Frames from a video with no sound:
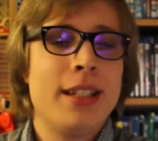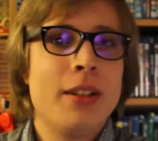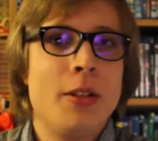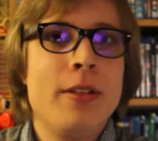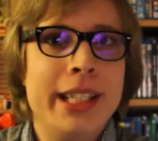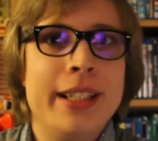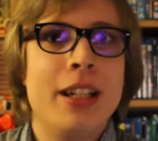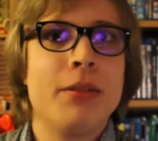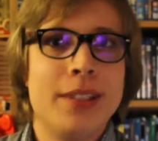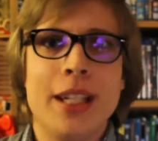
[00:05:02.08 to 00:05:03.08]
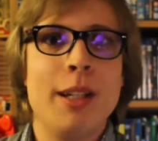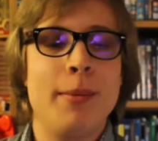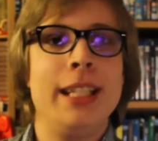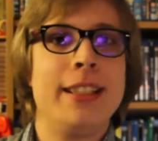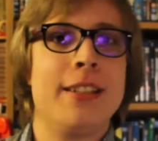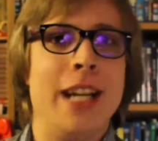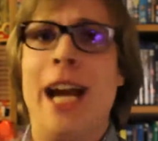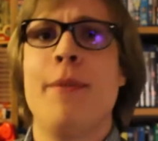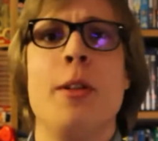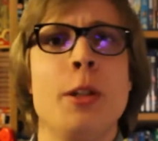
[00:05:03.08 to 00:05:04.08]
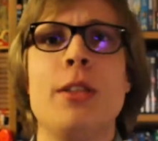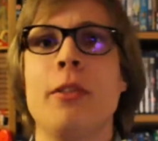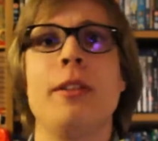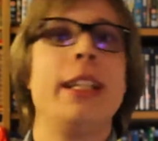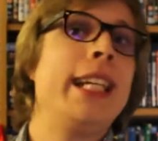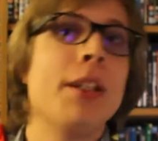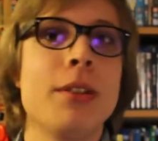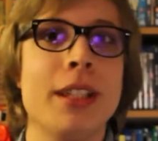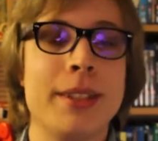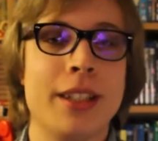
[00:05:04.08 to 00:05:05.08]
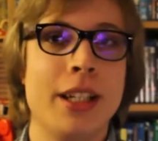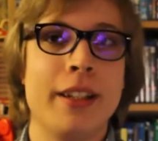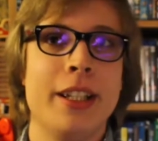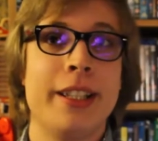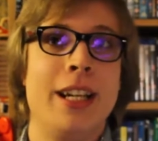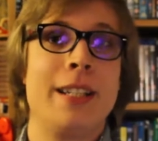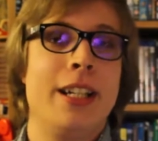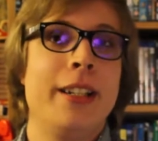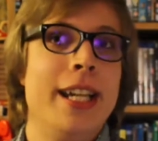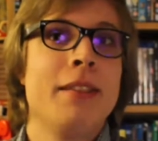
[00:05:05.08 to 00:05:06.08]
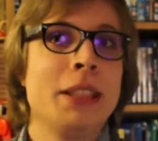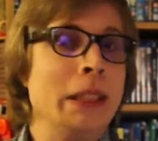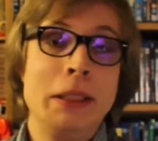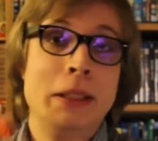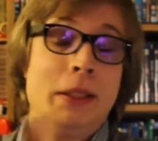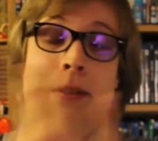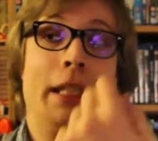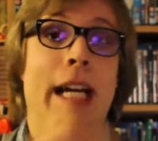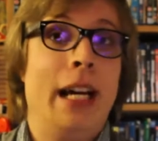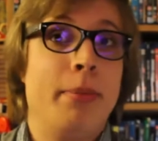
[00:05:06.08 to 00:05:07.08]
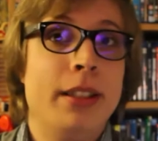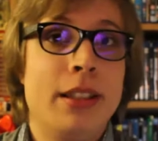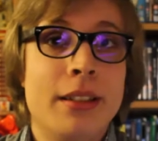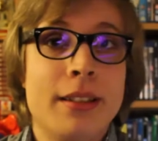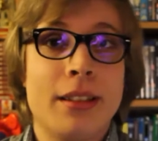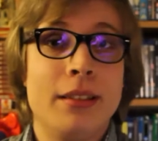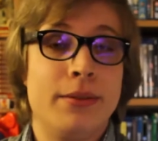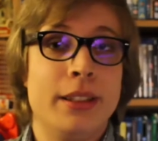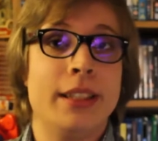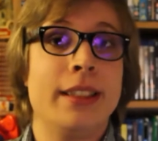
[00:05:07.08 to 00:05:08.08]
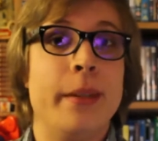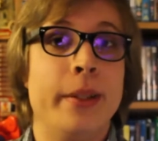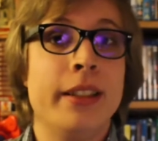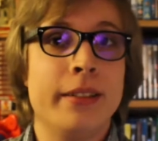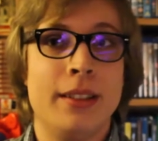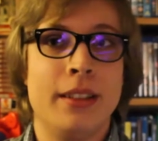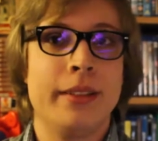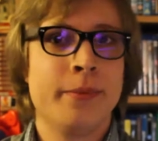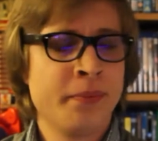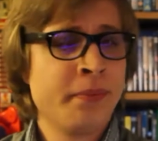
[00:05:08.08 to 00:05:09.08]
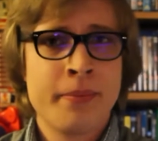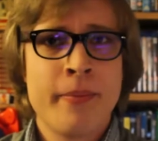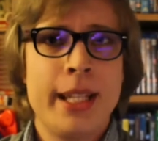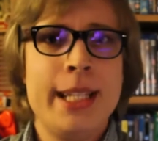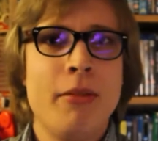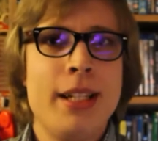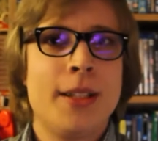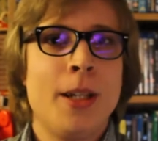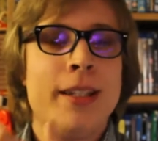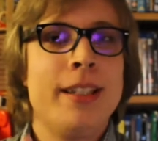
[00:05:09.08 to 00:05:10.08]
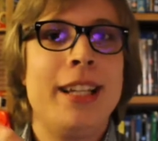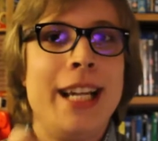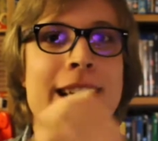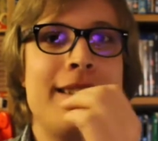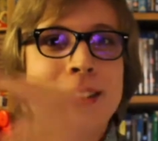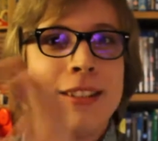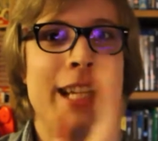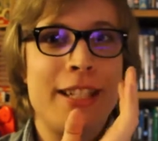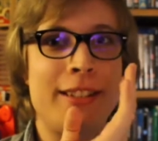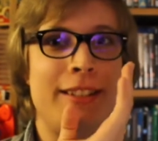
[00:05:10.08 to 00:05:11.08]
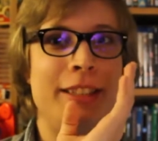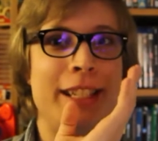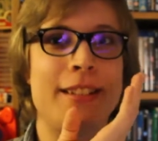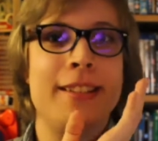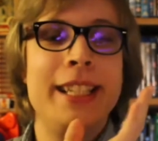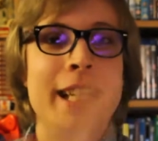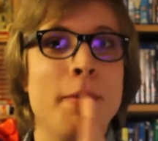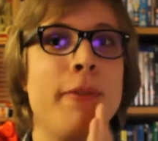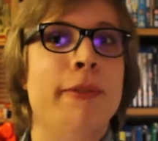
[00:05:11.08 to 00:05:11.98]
tell you who did it, I will tell you." But he goes, "I have no use for you," and he kills him. I was kind of like, okay. I was like, okay, well, that happened. I was like, freaking damn hell. I was like, you don't waste time. And in essence, you actually see him